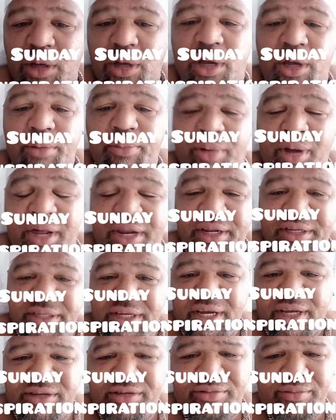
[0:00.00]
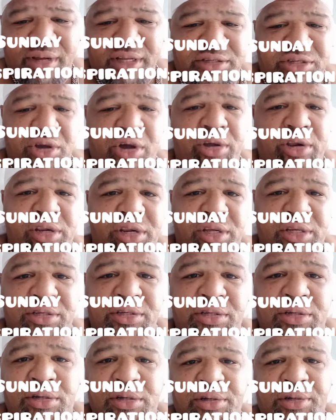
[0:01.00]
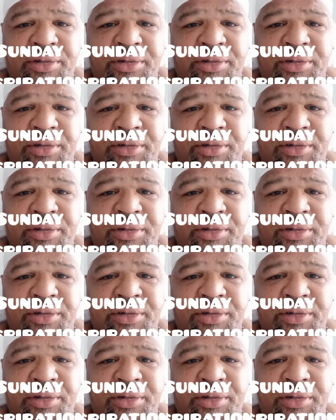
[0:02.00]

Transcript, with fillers: I apologize for my tardiness.